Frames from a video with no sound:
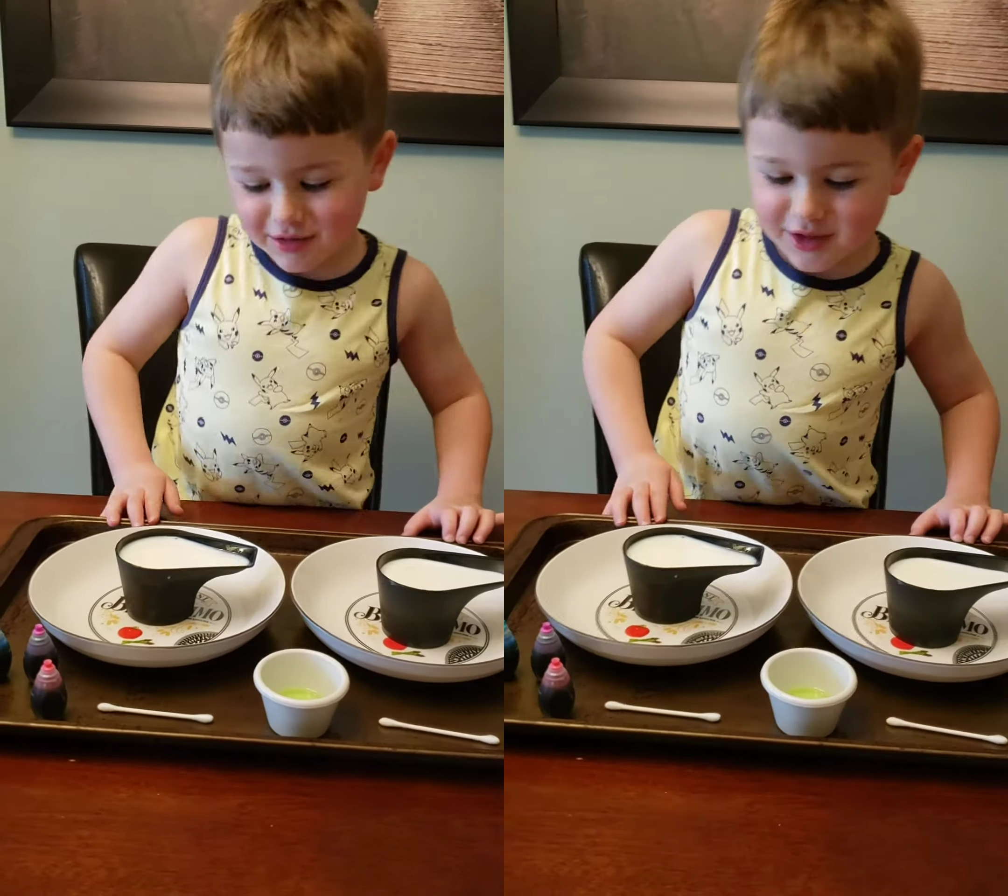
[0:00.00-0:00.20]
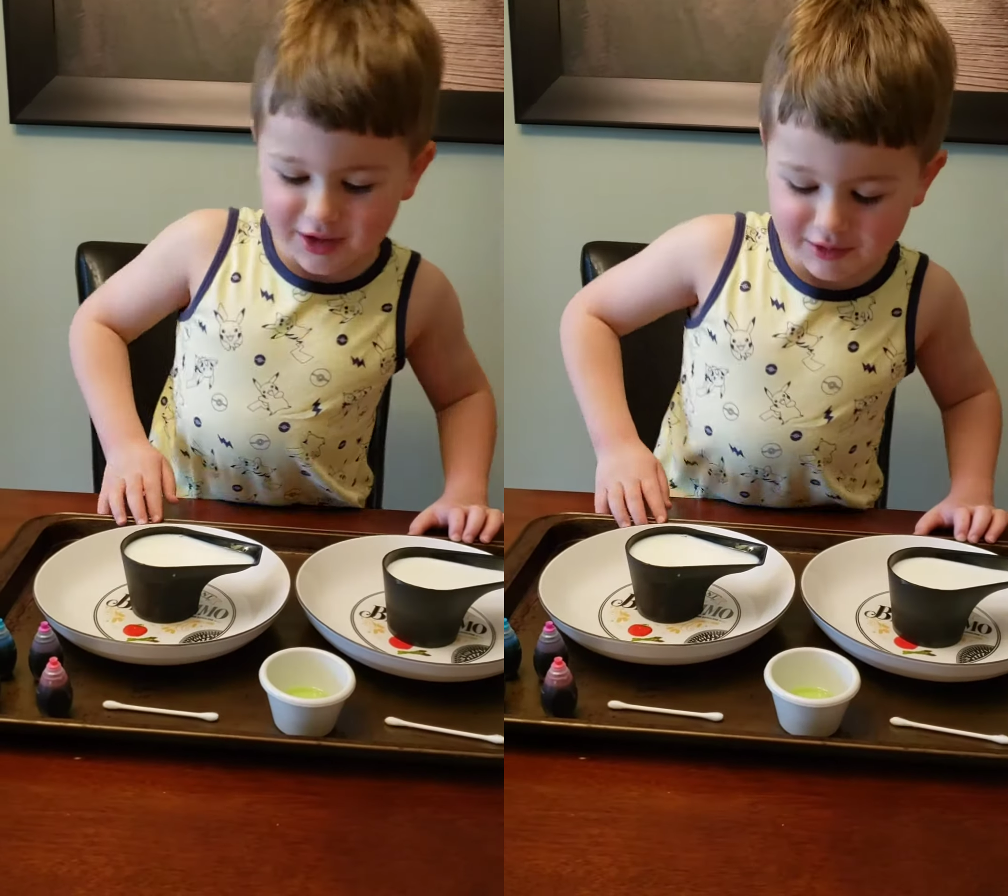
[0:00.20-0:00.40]

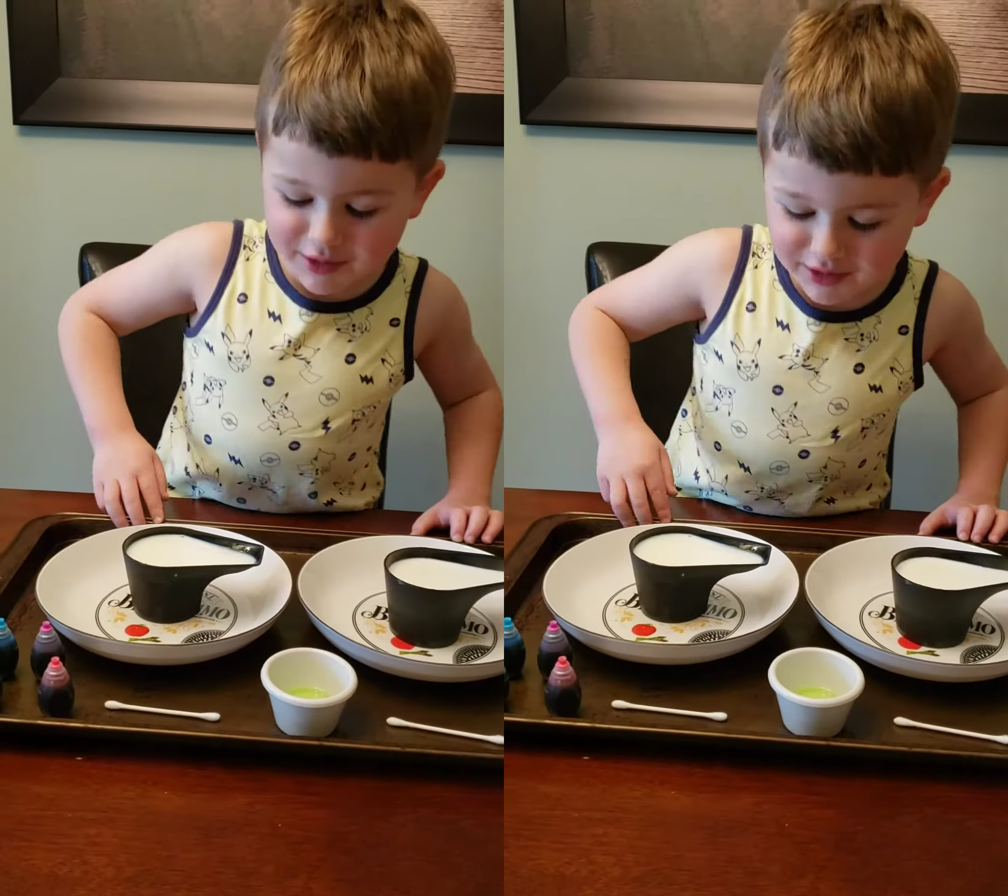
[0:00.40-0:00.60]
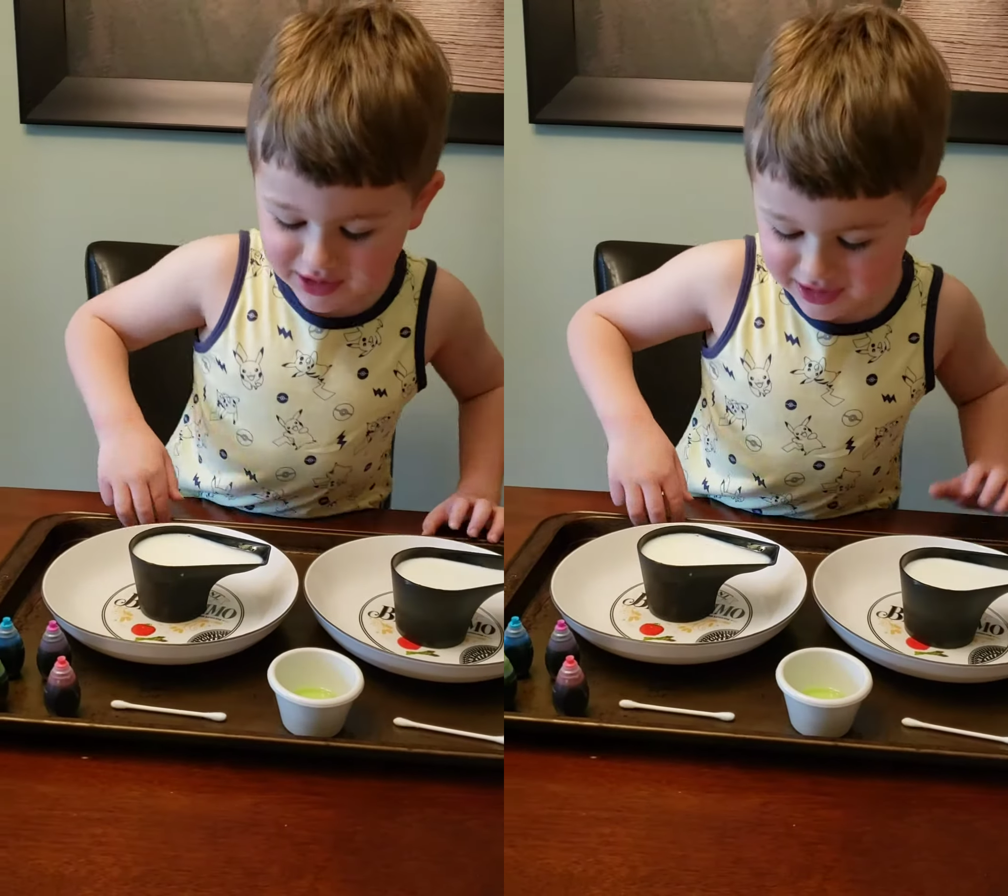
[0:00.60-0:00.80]
So
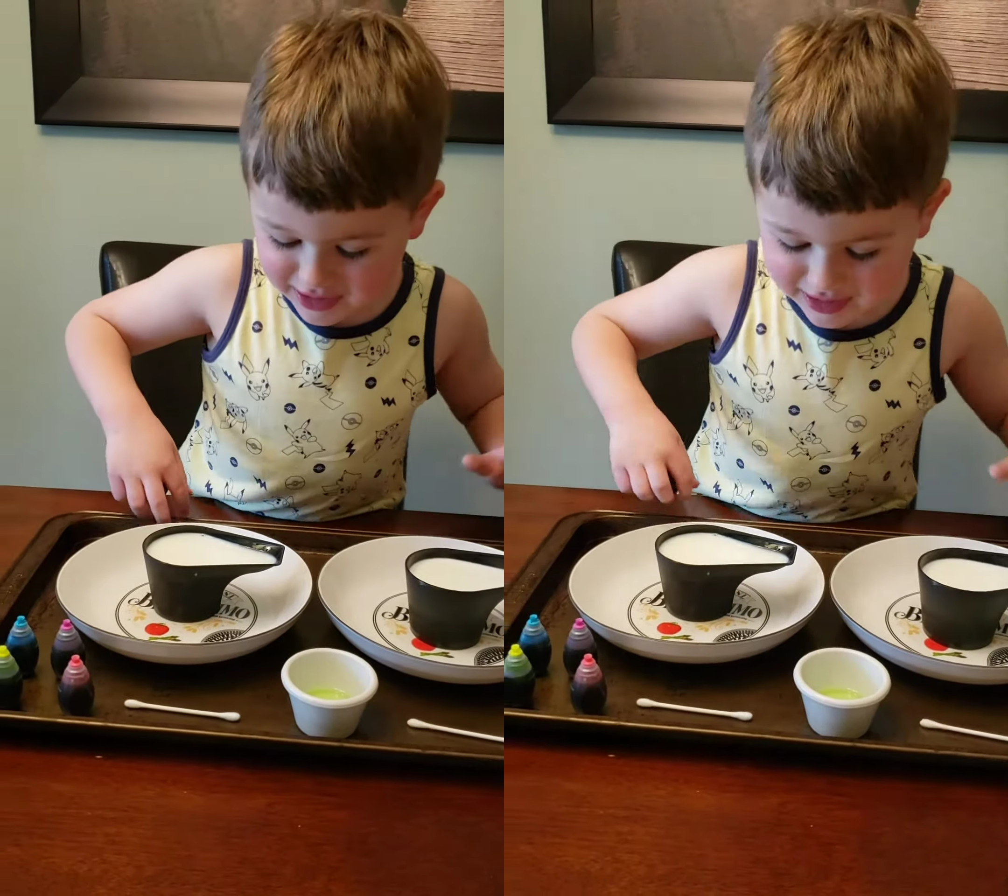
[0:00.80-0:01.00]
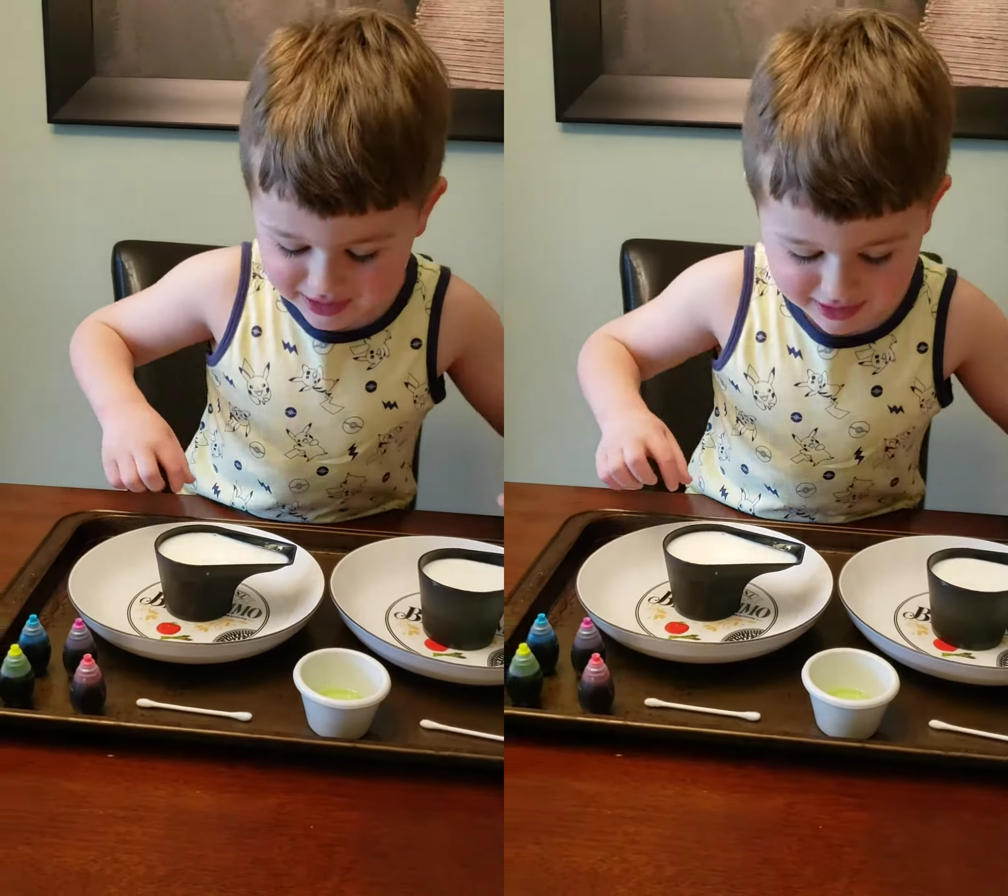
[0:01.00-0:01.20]
we'll need